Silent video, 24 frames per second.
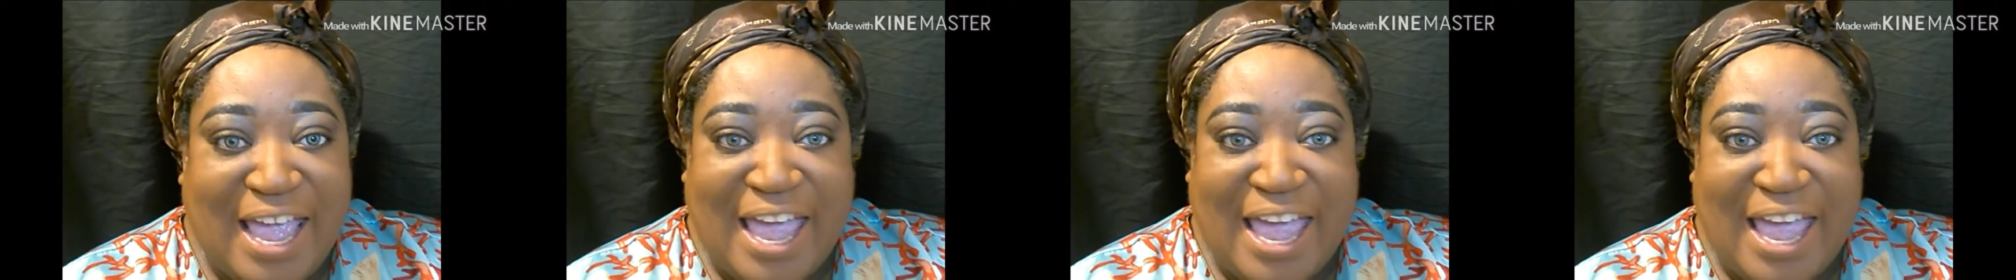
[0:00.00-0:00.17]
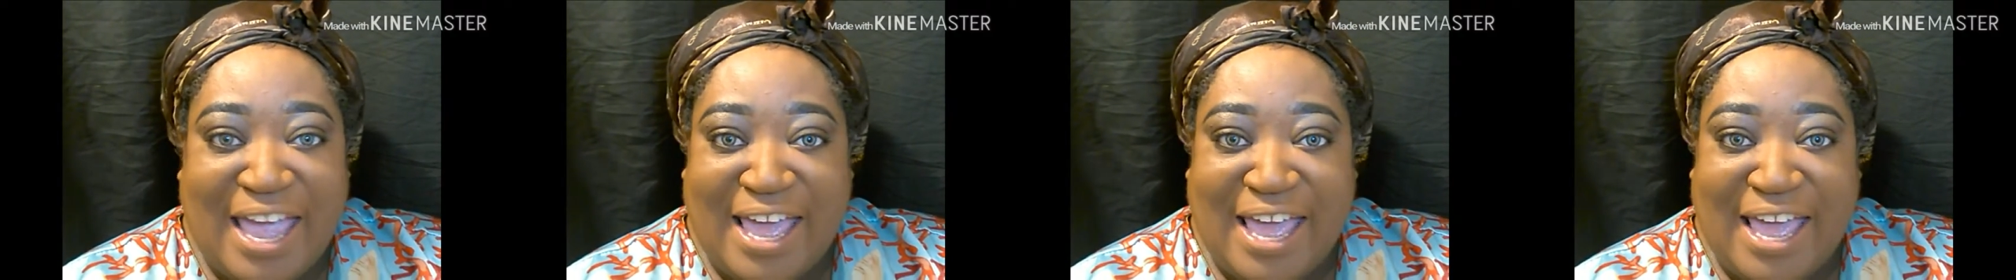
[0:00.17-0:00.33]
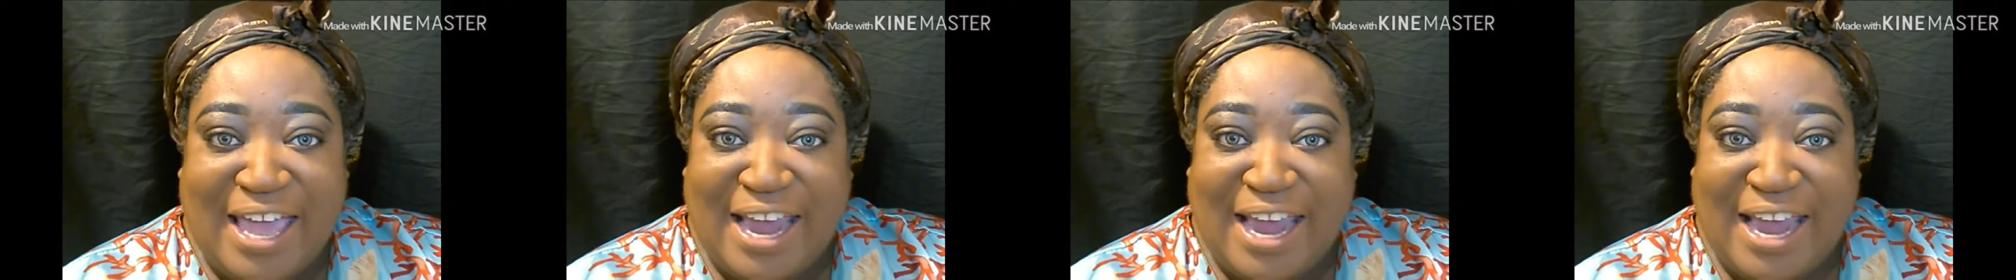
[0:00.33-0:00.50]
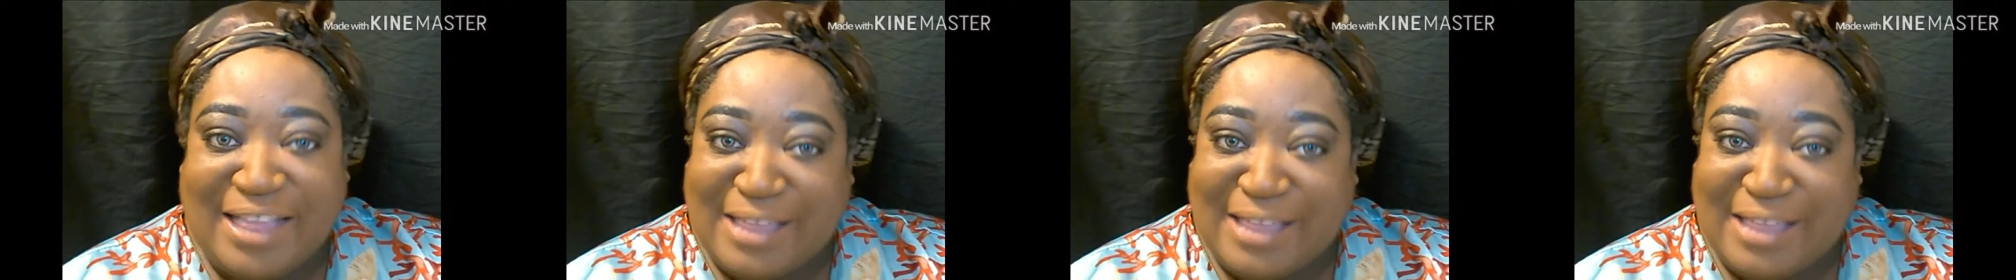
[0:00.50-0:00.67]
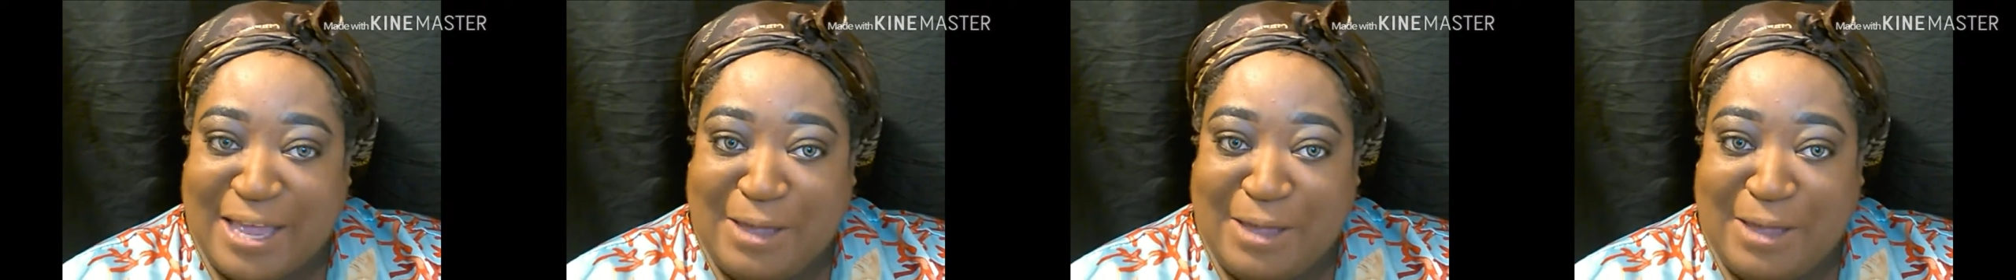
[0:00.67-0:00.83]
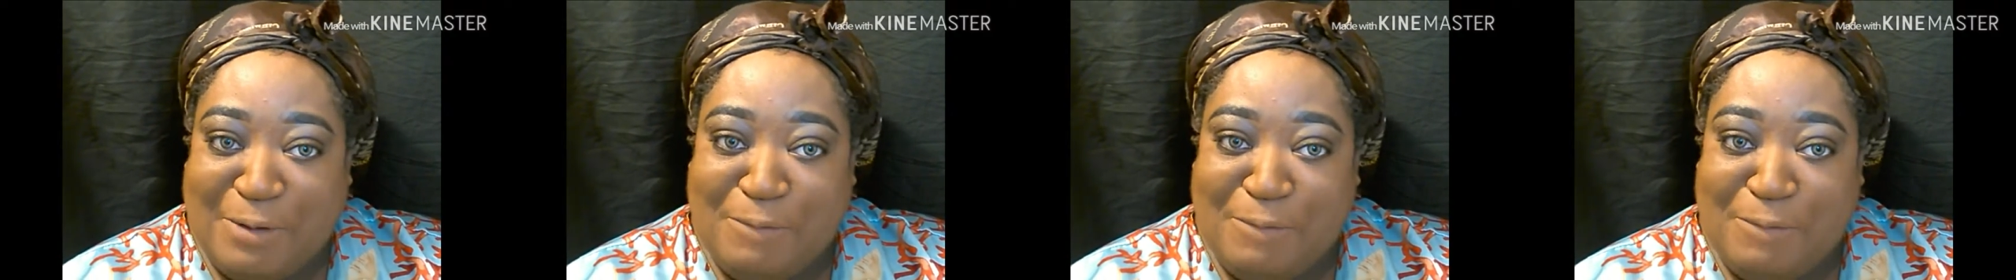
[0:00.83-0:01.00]
and I
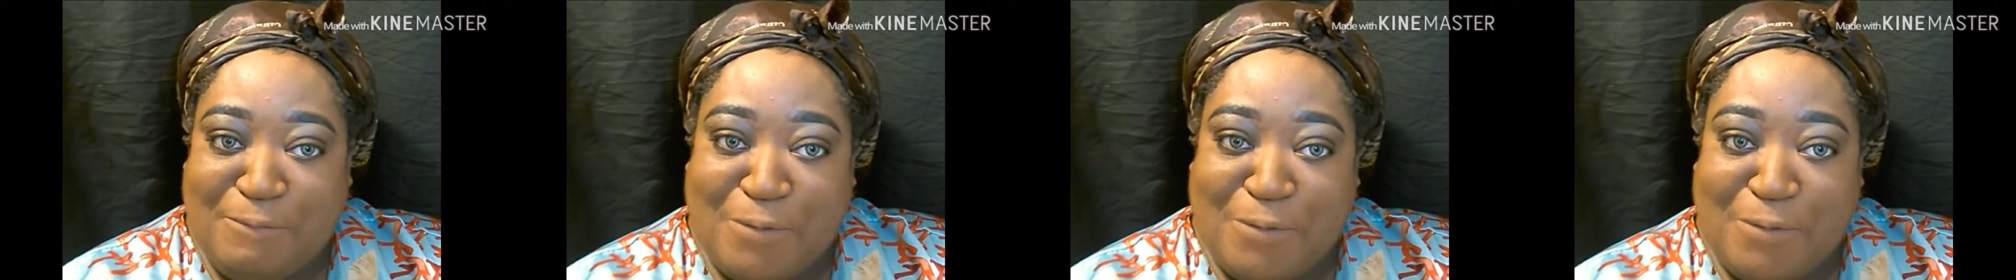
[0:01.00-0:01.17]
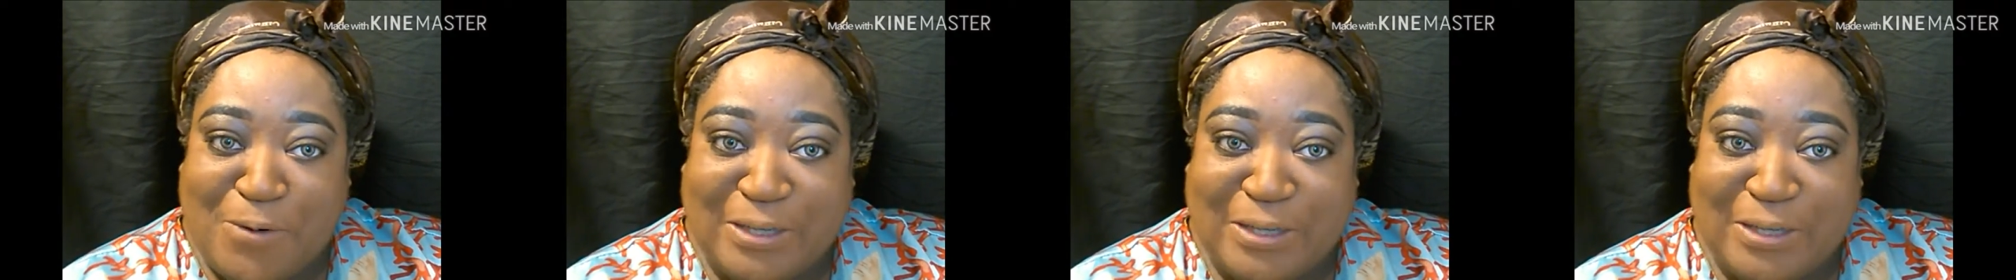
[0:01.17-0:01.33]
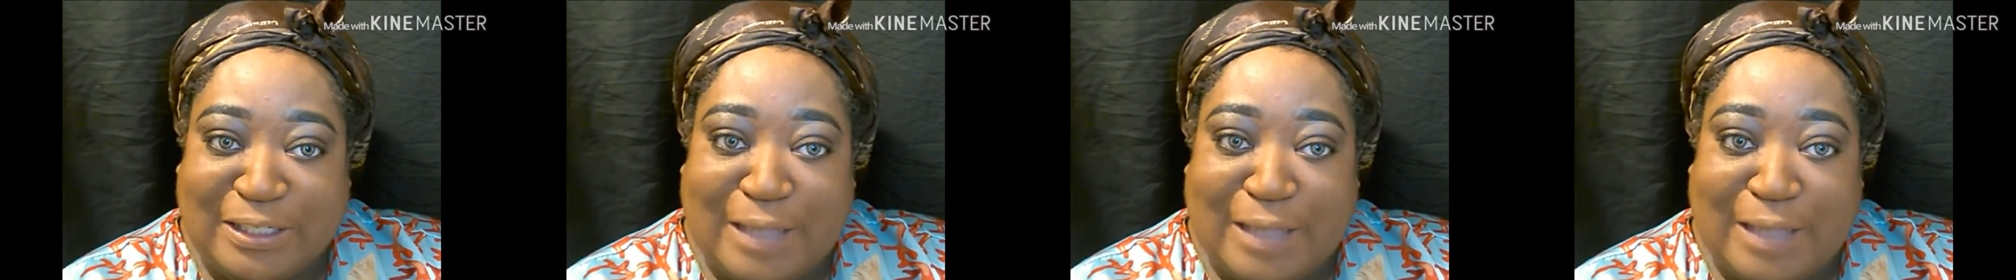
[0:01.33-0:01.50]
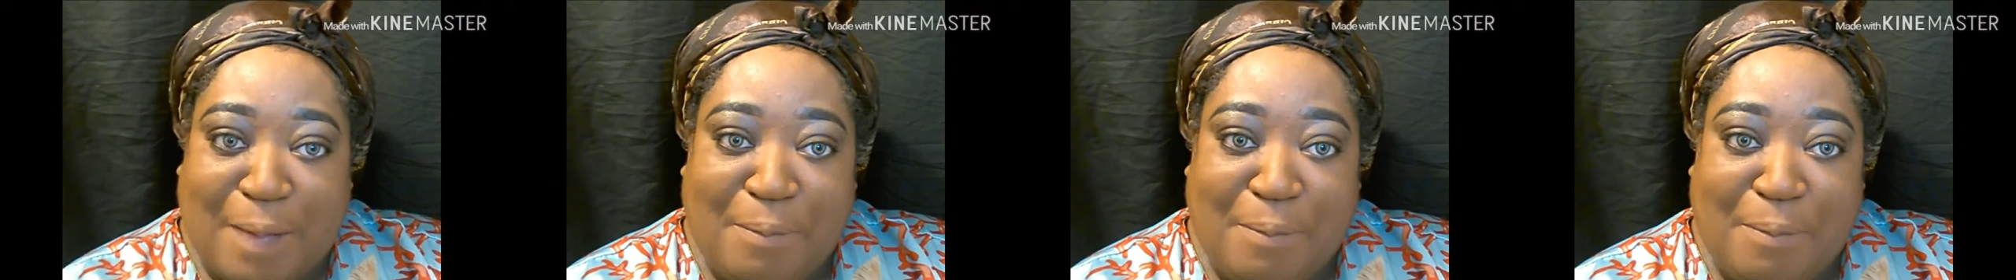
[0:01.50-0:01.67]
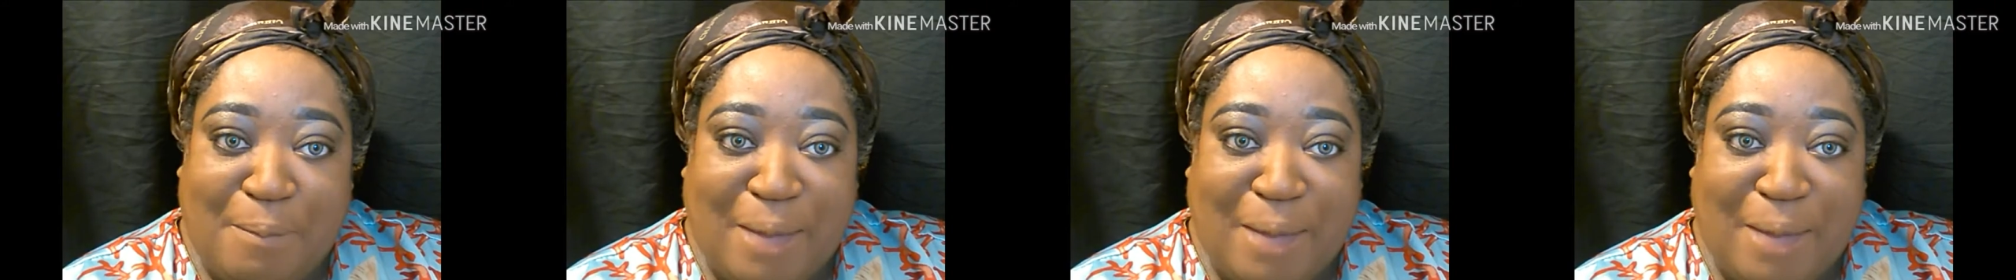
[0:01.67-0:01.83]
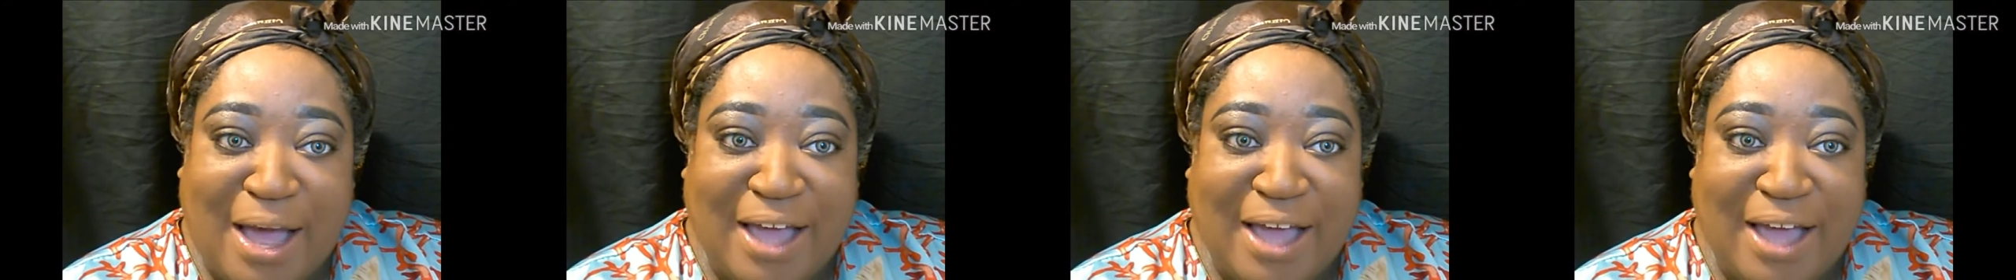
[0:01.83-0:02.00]
thank you for stopping
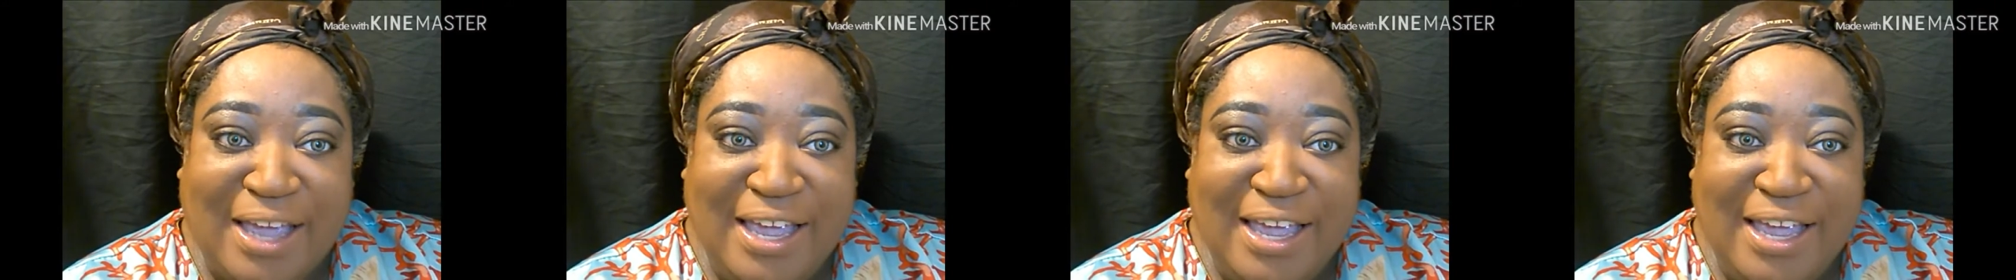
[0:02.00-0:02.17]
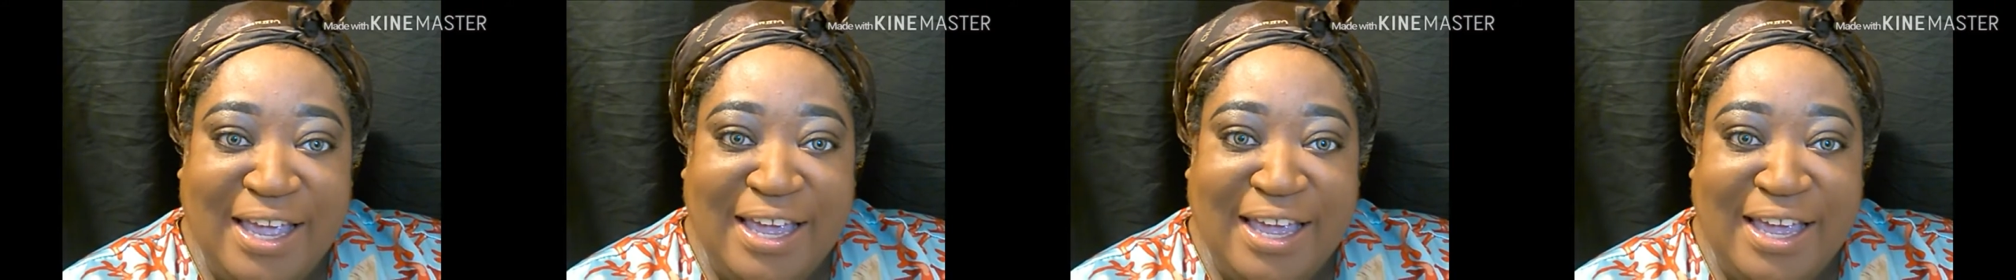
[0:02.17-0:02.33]
by.